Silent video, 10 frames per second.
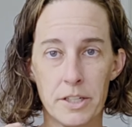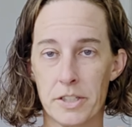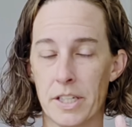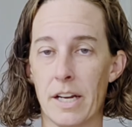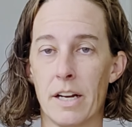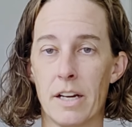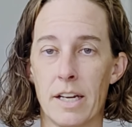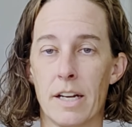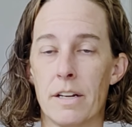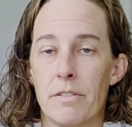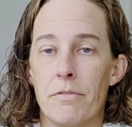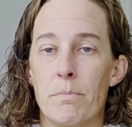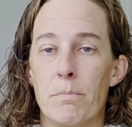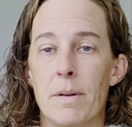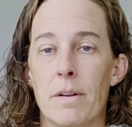I just cannot get enough
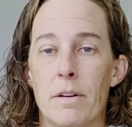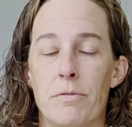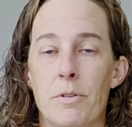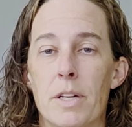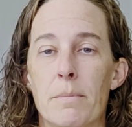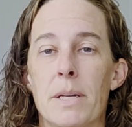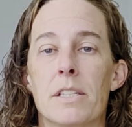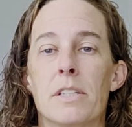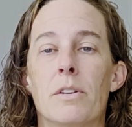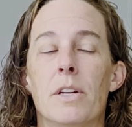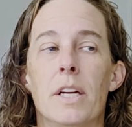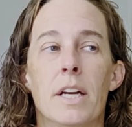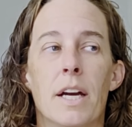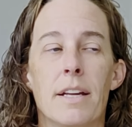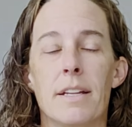food in me. So
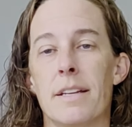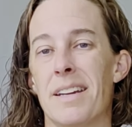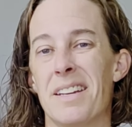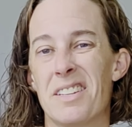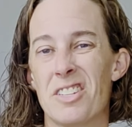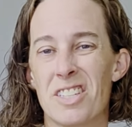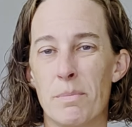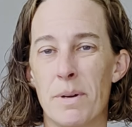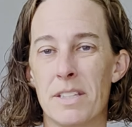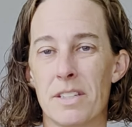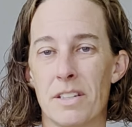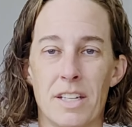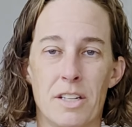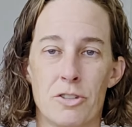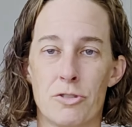it just depends on
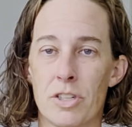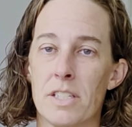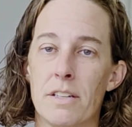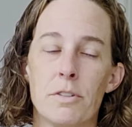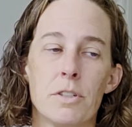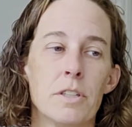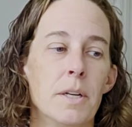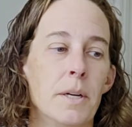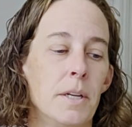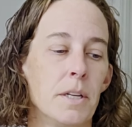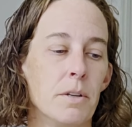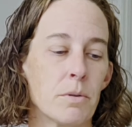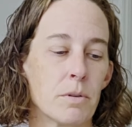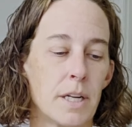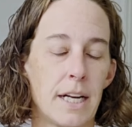like your stress level,
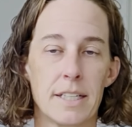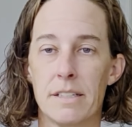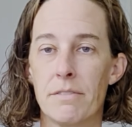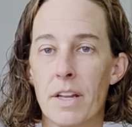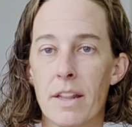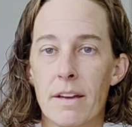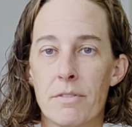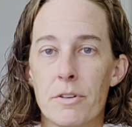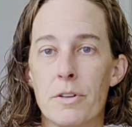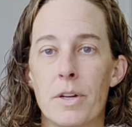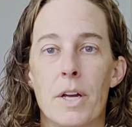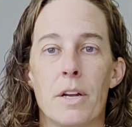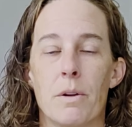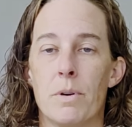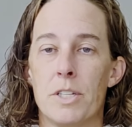your activity level,
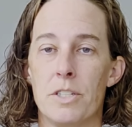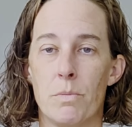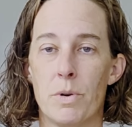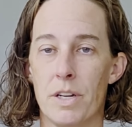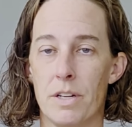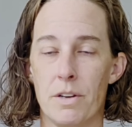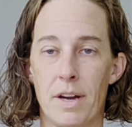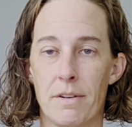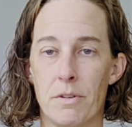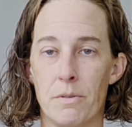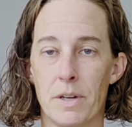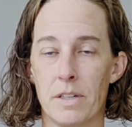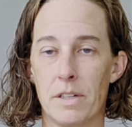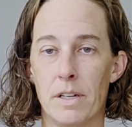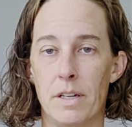what you have
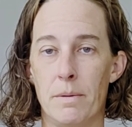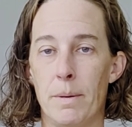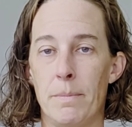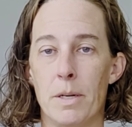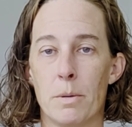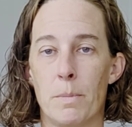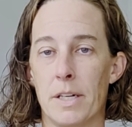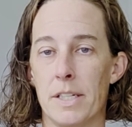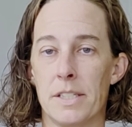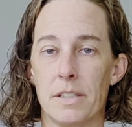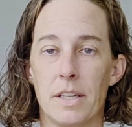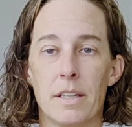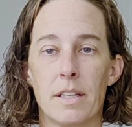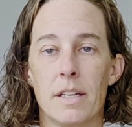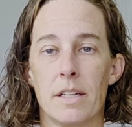going on. Maybe your body's still
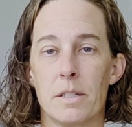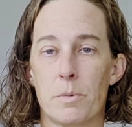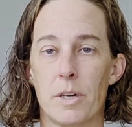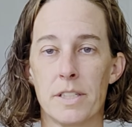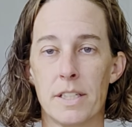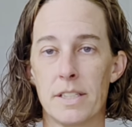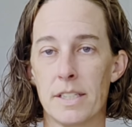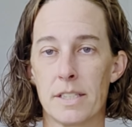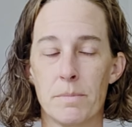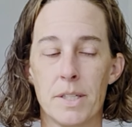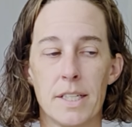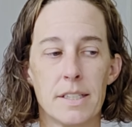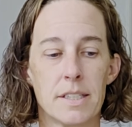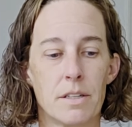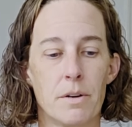healing and it's processing some things.